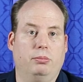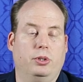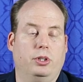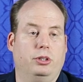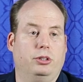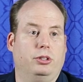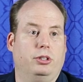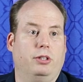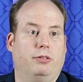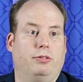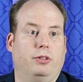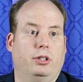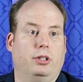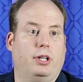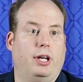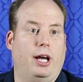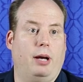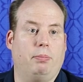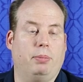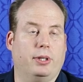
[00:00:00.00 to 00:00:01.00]
There's
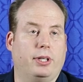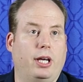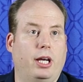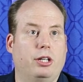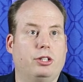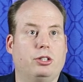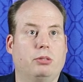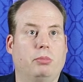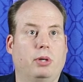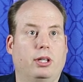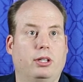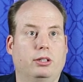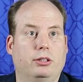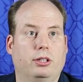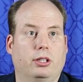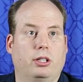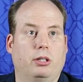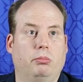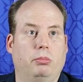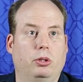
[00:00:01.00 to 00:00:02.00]
different application
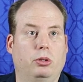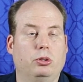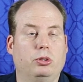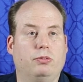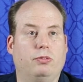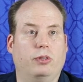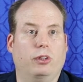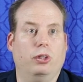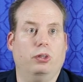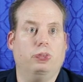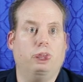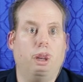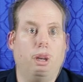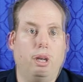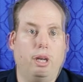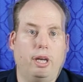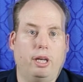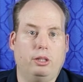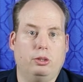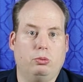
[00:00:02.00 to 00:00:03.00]
methods that can be used.
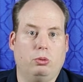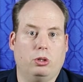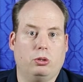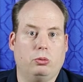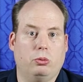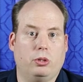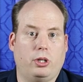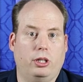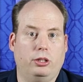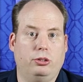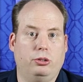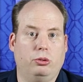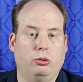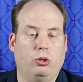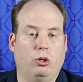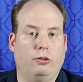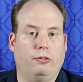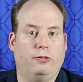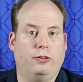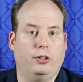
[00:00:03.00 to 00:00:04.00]
PELGAR has worked with
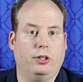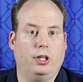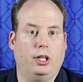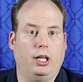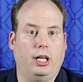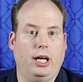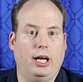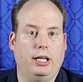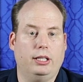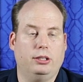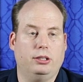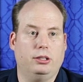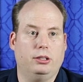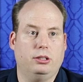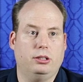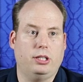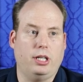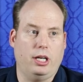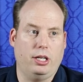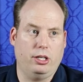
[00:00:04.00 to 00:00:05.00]
GuySuCo for the
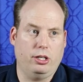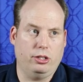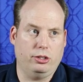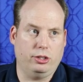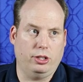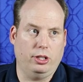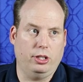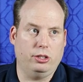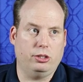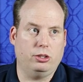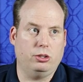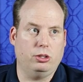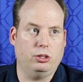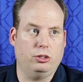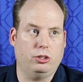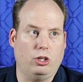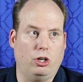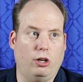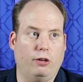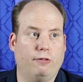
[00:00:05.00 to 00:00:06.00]
last 10 years, and this
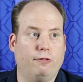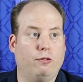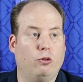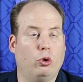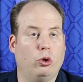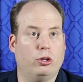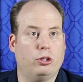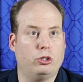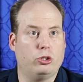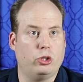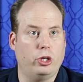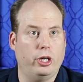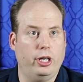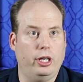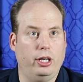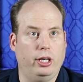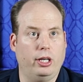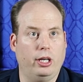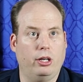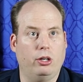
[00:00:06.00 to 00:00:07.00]
is our 4th
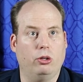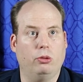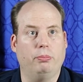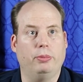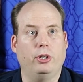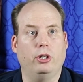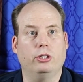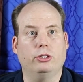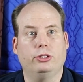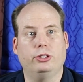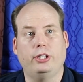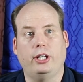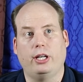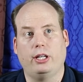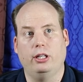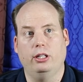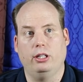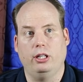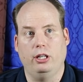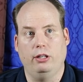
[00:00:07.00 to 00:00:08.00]
training, and it will be our
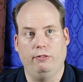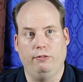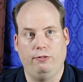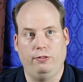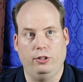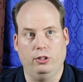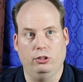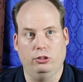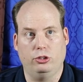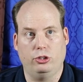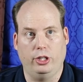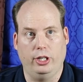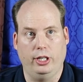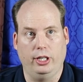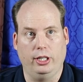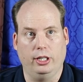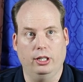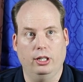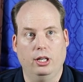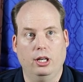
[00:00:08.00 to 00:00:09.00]
2nd in-field
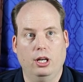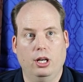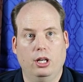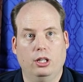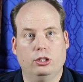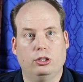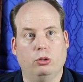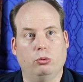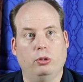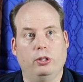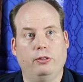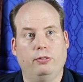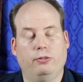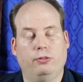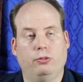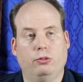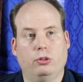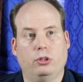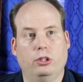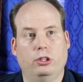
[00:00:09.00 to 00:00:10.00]
training. So
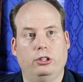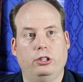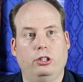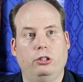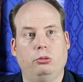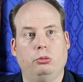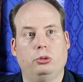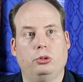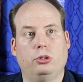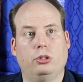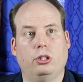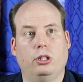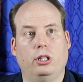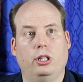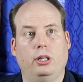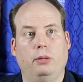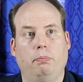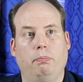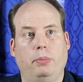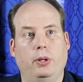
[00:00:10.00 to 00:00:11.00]
we've
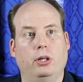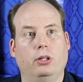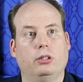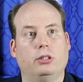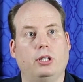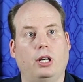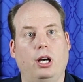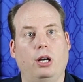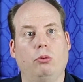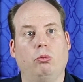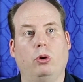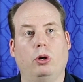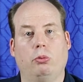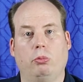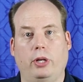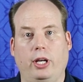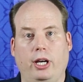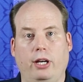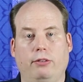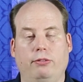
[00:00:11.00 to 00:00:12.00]
continuously built on
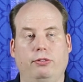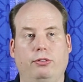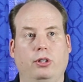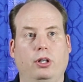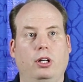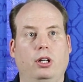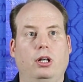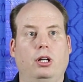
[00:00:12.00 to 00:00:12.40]
what we have